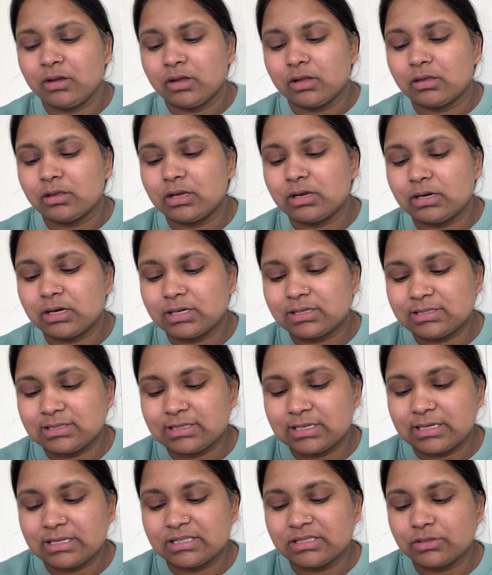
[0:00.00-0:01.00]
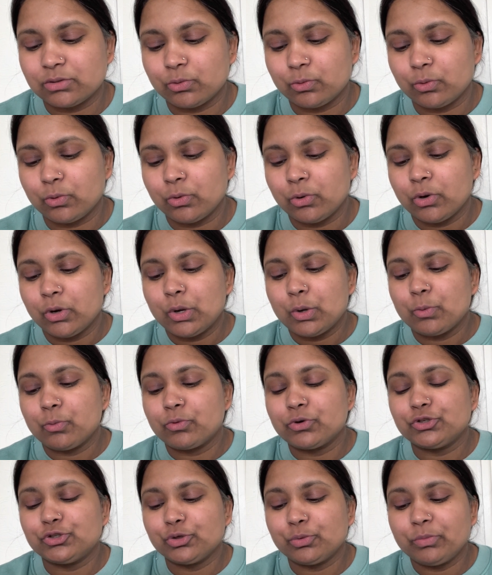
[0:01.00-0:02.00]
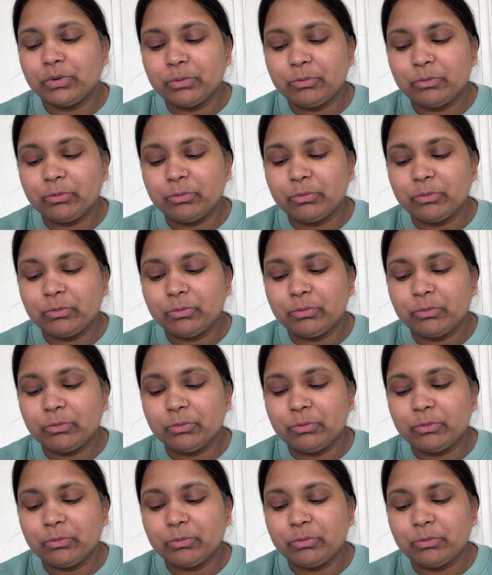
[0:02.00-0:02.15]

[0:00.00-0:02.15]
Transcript: The nurse says, would you be